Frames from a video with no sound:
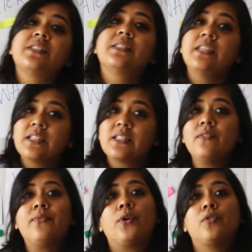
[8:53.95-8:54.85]
is
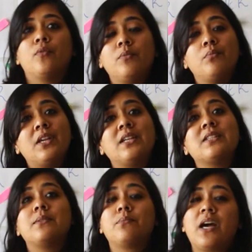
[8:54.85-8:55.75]
easy for human
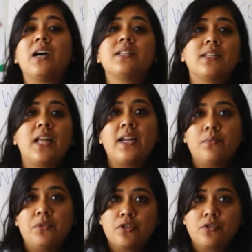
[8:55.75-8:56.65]
beings and plants and
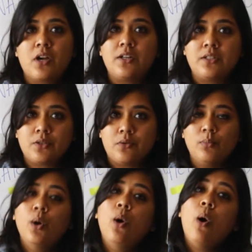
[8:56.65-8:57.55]
animals to consume.
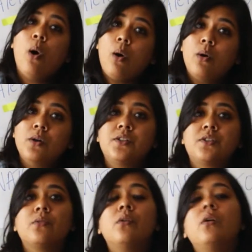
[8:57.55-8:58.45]

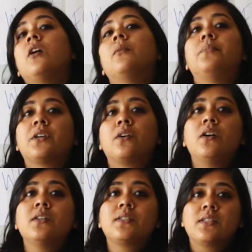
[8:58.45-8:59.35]
Also,
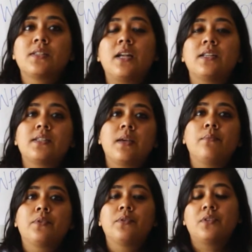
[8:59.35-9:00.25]
because the sun's
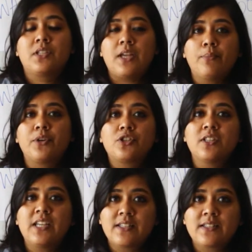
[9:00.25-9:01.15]
the temperature,
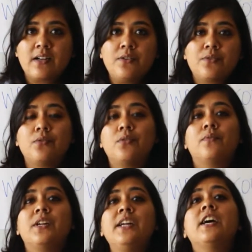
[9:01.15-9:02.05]
there is a control
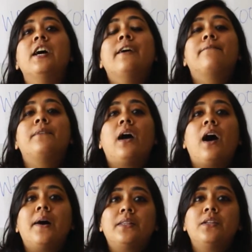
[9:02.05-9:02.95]
over it, the
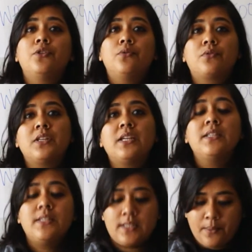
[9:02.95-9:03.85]

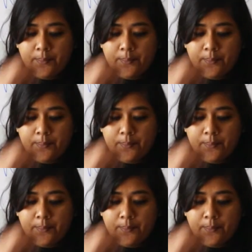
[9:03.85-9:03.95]
nutrients